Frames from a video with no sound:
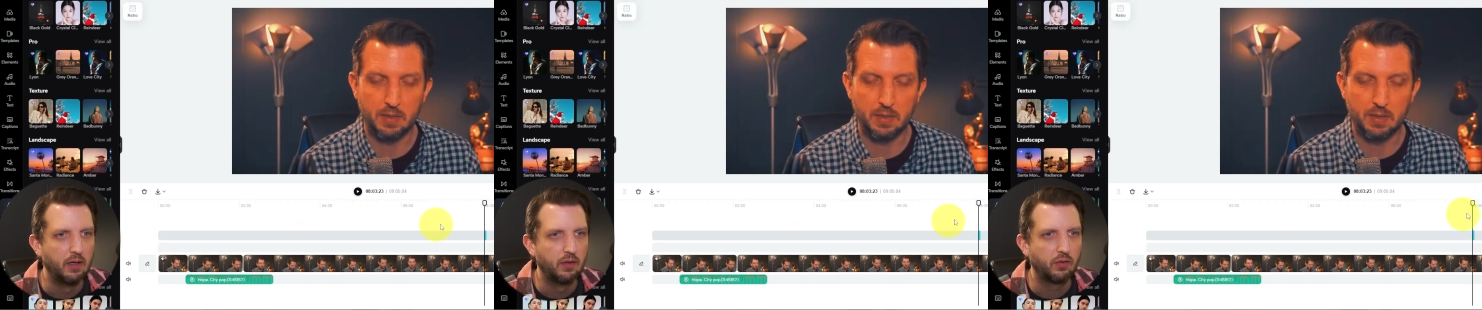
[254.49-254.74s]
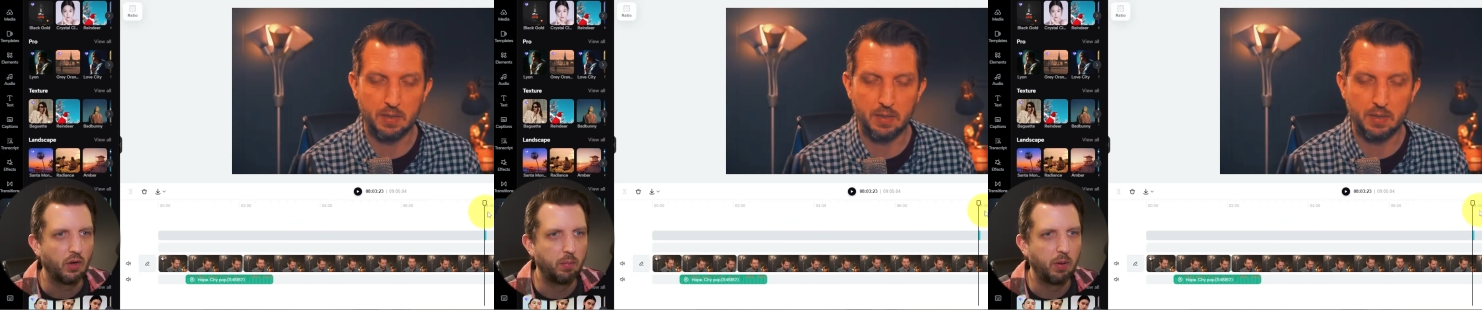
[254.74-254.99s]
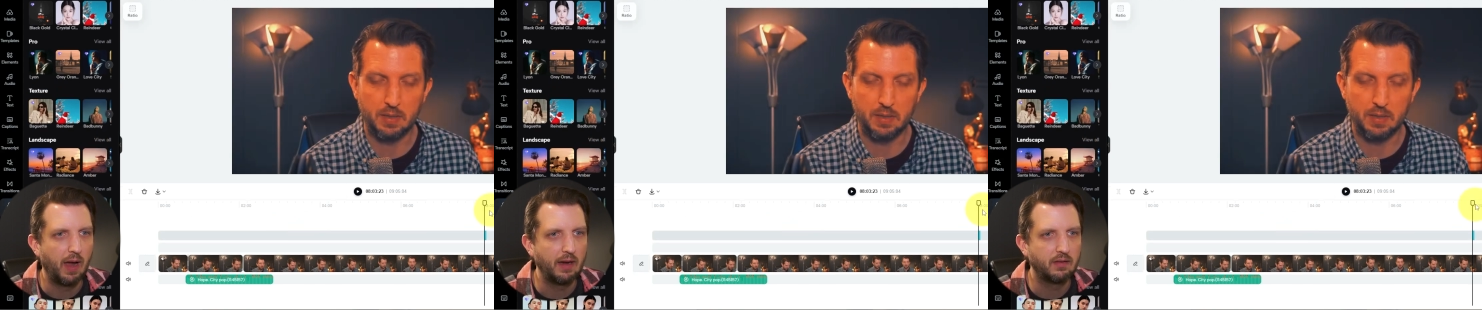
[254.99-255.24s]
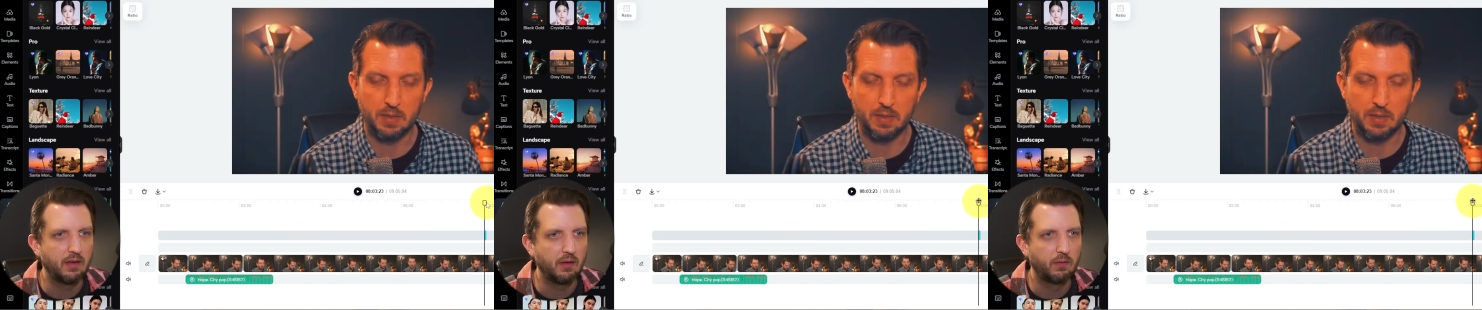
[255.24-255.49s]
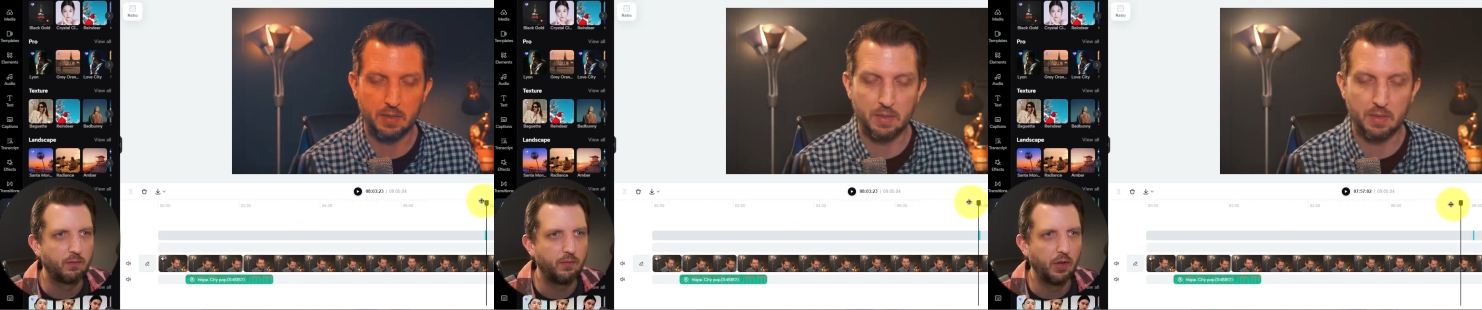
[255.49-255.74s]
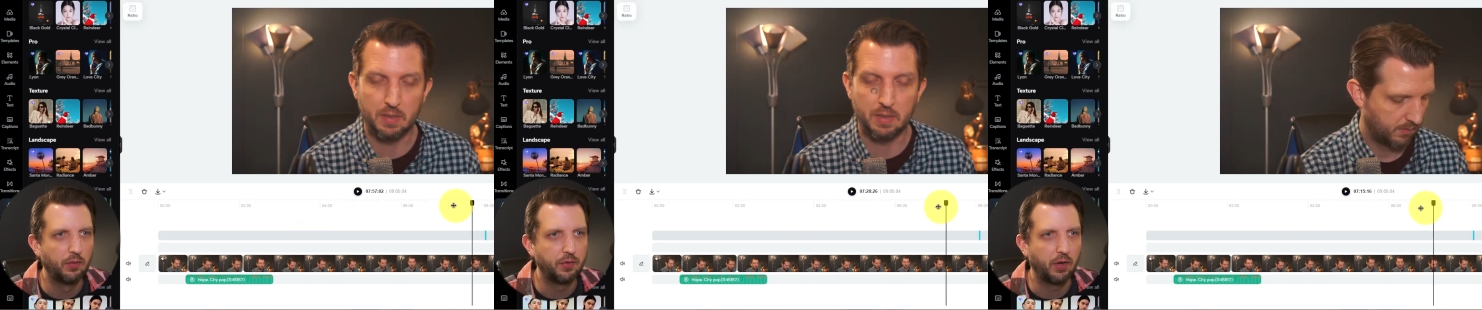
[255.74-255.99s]
Speaker 1: So it applies this
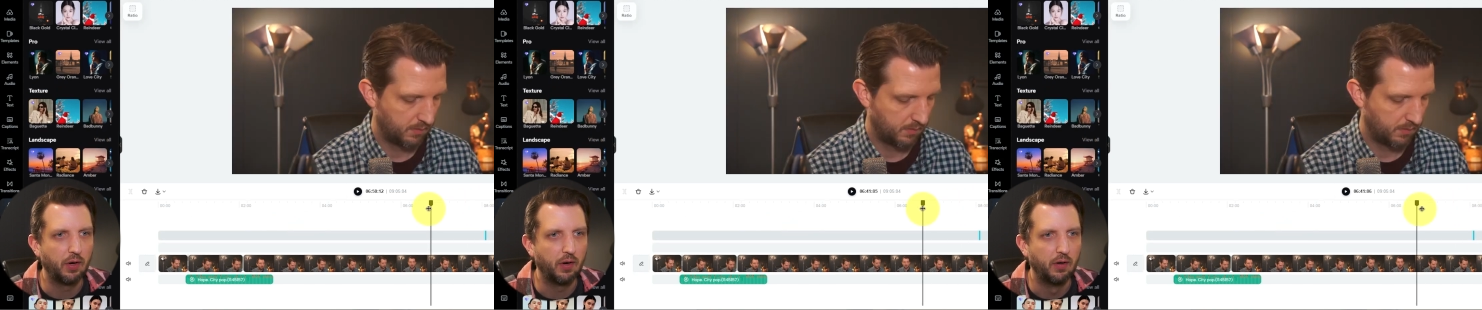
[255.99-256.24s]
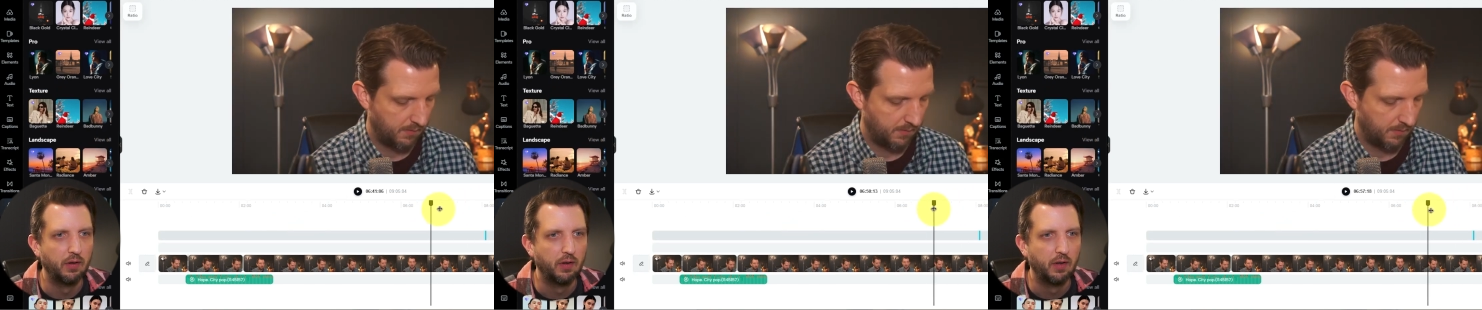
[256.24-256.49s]
filter